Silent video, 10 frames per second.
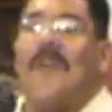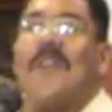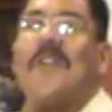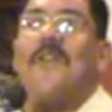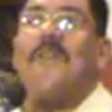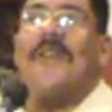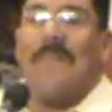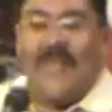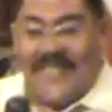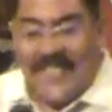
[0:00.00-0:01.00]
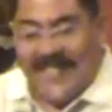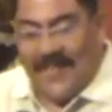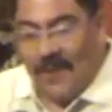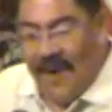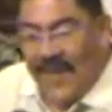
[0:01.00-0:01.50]
we're human, but this
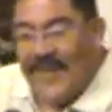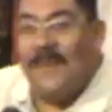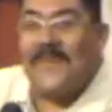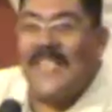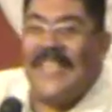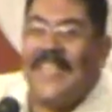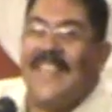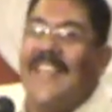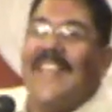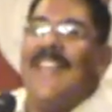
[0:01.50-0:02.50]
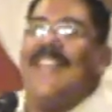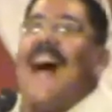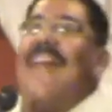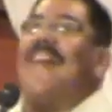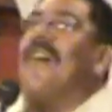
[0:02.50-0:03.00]
is where it comes in. You
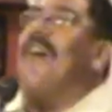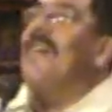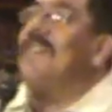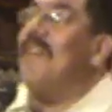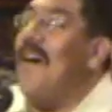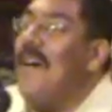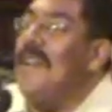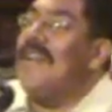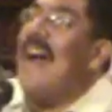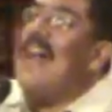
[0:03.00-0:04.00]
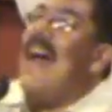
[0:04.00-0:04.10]
got to guard your heart. You got to